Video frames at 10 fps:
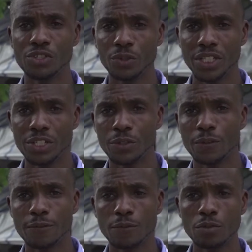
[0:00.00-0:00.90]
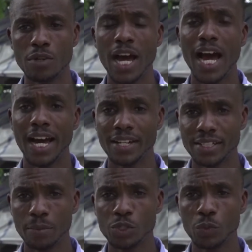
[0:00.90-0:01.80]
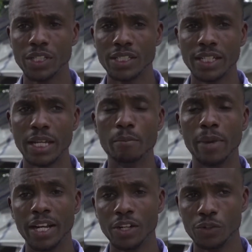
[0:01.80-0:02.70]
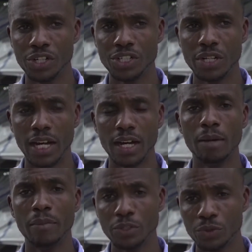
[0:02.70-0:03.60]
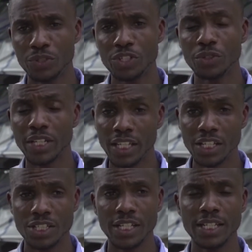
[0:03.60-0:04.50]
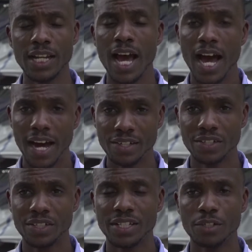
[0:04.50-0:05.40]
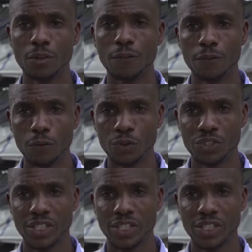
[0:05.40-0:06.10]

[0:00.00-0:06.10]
shortage of food, and subsequently malnutrition kicked in as a result of food